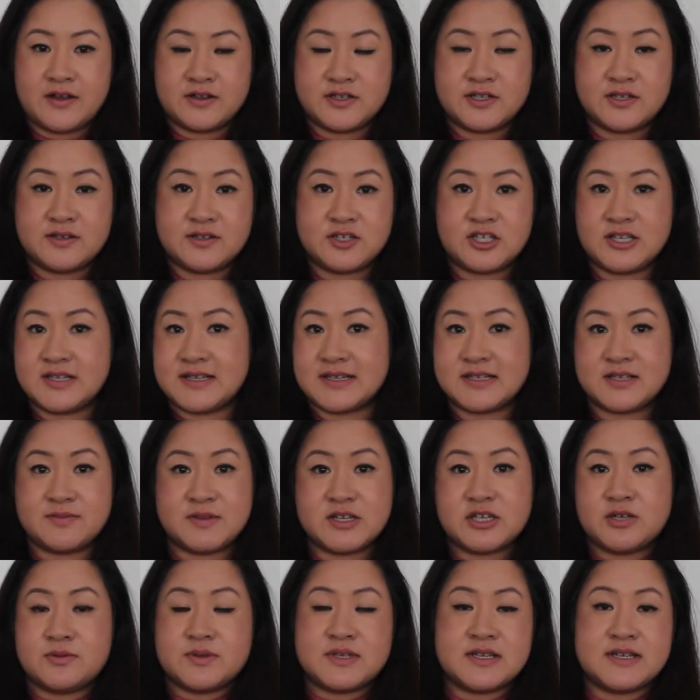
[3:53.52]
She said to me
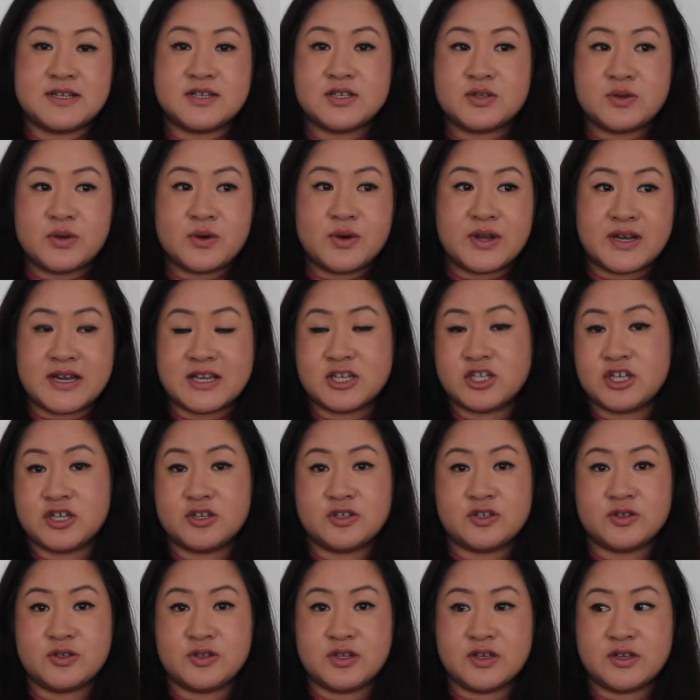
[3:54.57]
she was in the store and that she
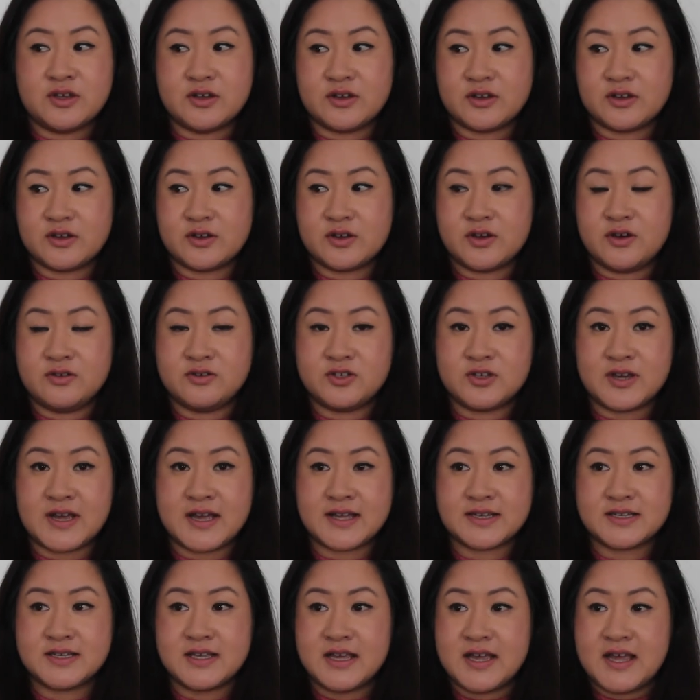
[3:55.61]
could do the
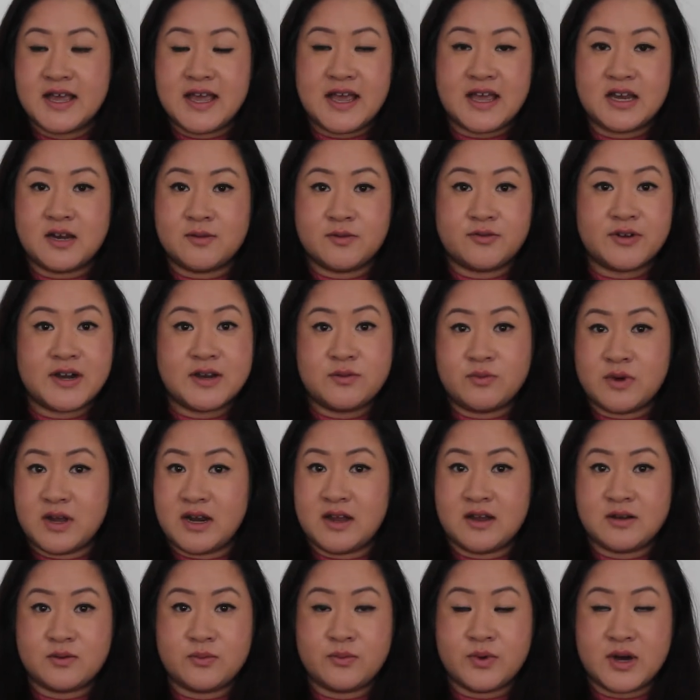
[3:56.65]
contract and upgrade
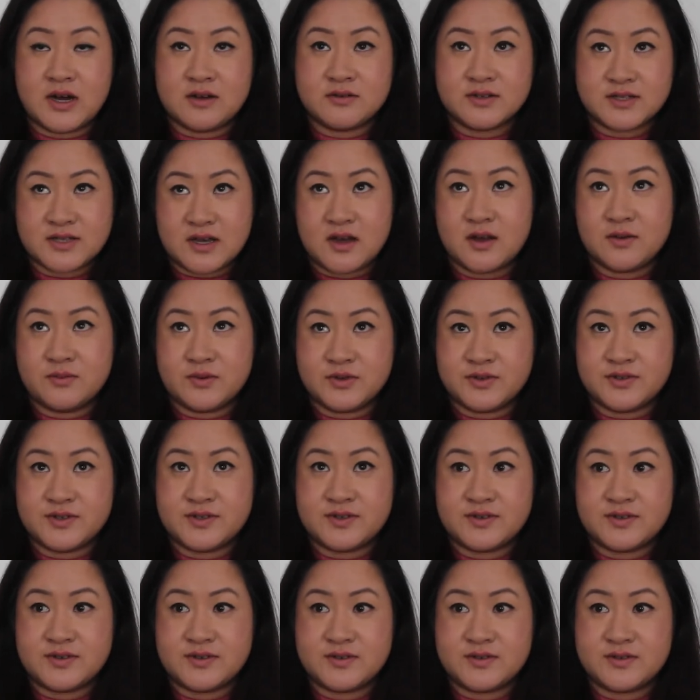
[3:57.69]
whilst I
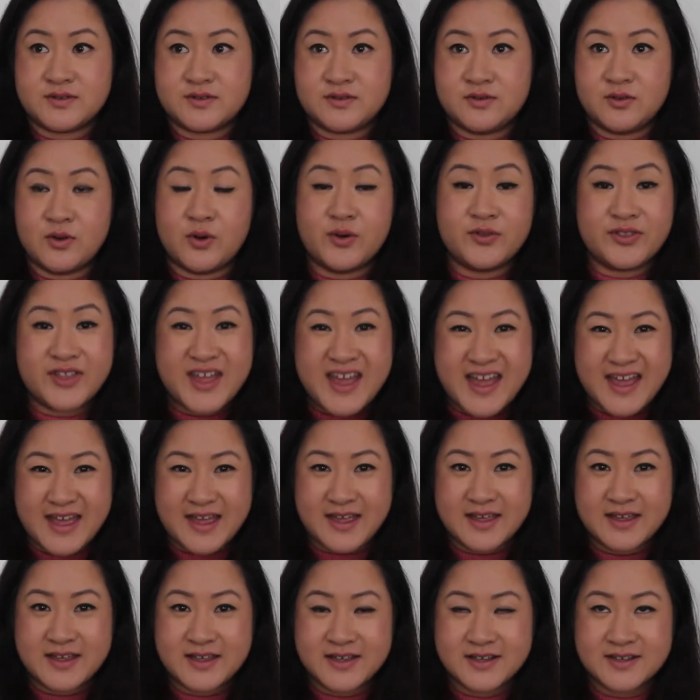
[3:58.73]
was not
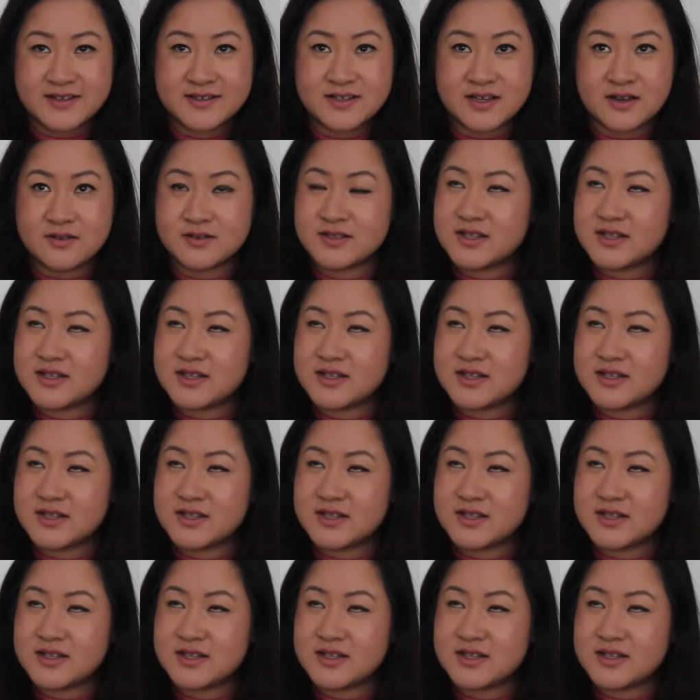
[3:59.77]
there. So I